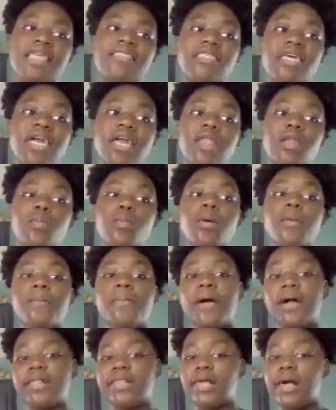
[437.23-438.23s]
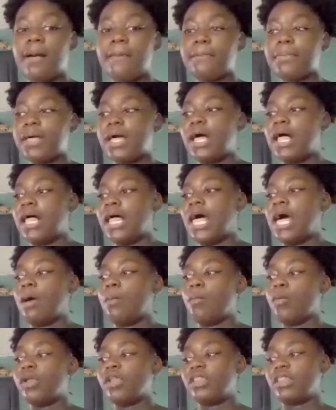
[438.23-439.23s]
And then when we plugged it up
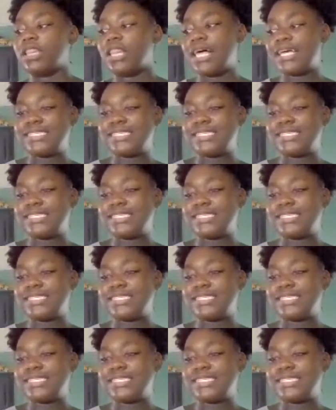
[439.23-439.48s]
one of